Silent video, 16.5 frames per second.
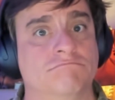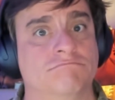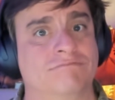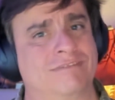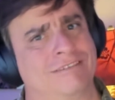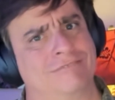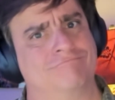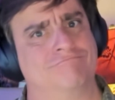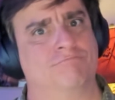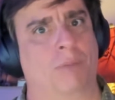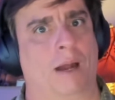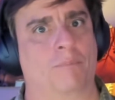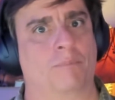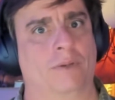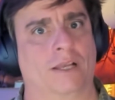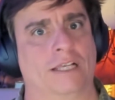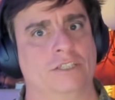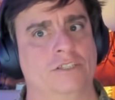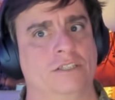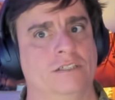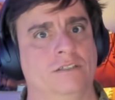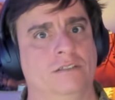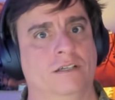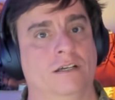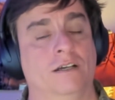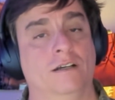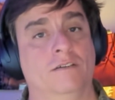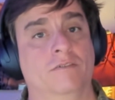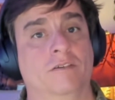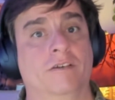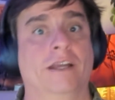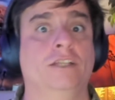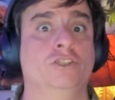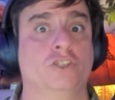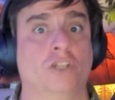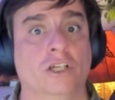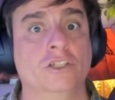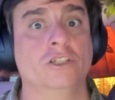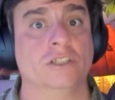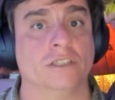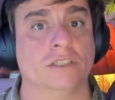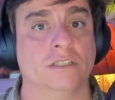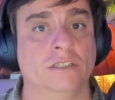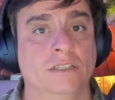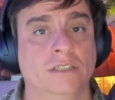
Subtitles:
the population of Grand Junction.